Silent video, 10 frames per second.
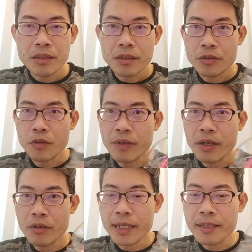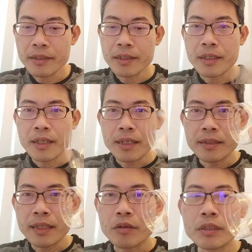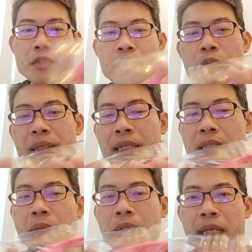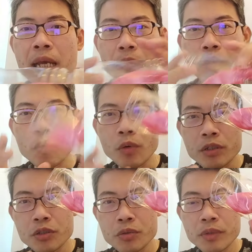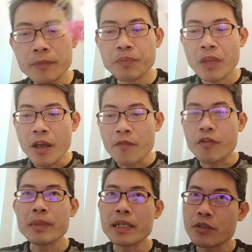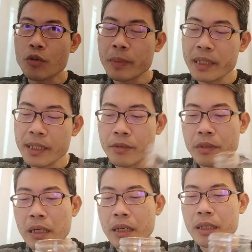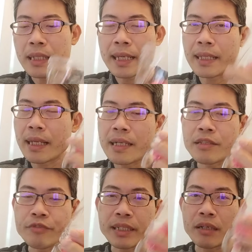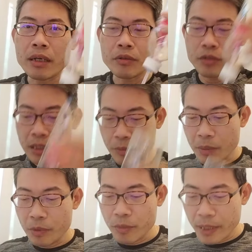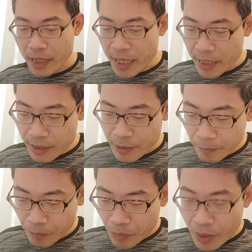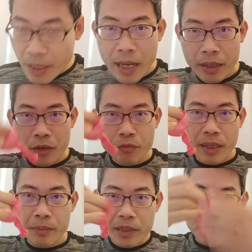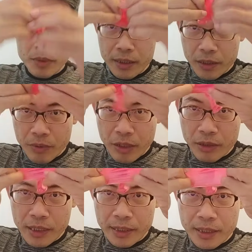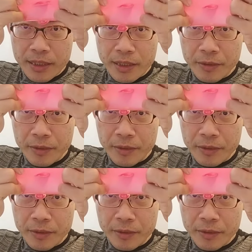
So far, okay? Now, this one you may need somebody to help to hold on to it. For me, there's nobody that I can ask right now. I'm going to just put it between my legs. I'm going to wrap this one around it like this.